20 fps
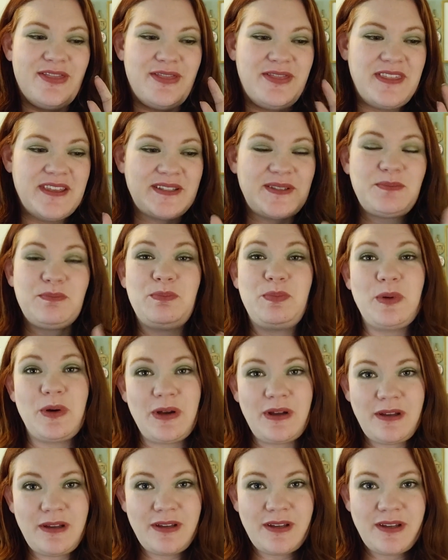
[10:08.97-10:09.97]
this
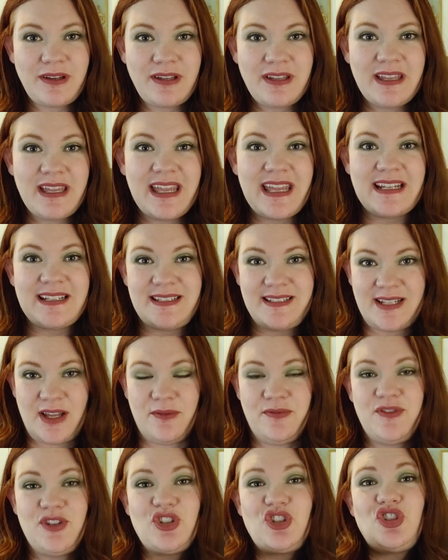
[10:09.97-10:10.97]
book
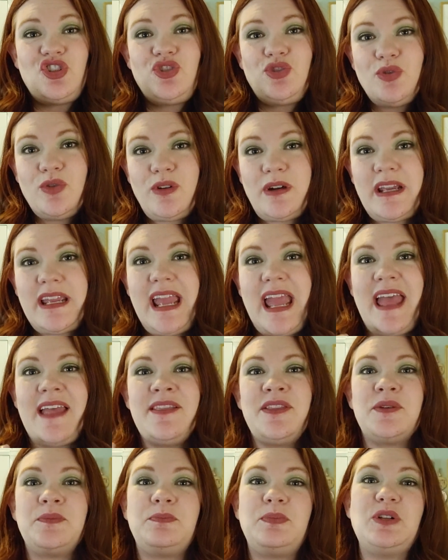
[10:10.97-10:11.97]
itself, the story
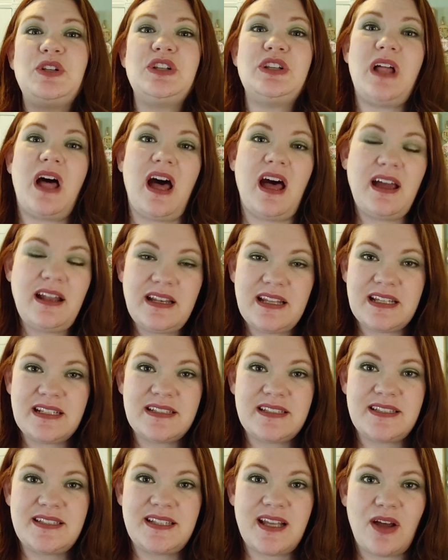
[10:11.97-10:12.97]
and the plot
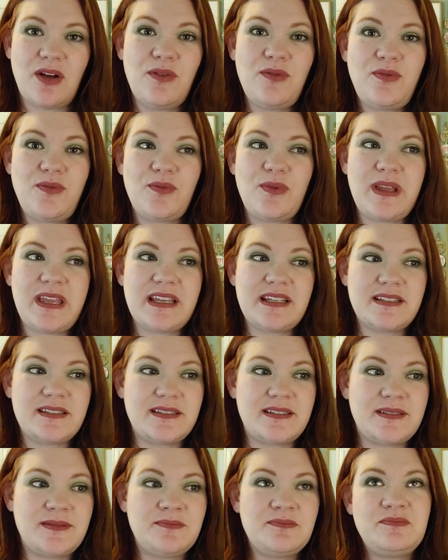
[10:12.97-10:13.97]
itself
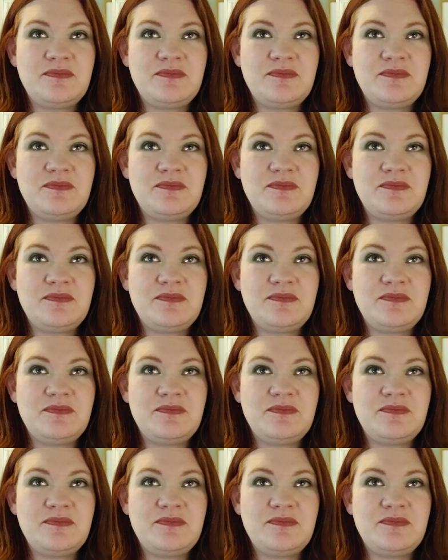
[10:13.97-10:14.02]
is